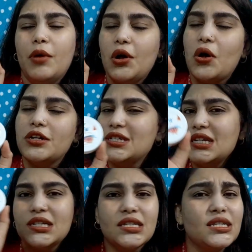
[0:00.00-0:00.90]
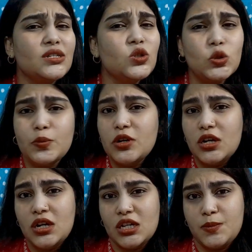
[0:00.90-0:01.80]
but honestly this is a super
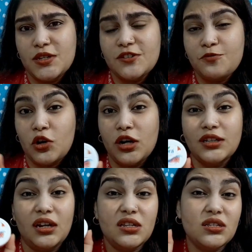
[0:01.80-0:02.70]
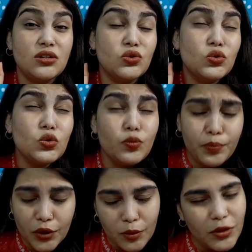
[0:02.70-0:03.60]
inexpensive product that is
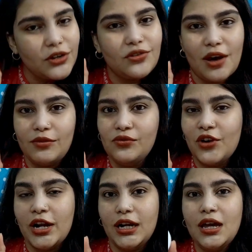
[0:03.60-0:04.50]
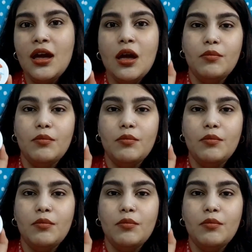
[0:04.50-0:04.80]
superbly travel friendly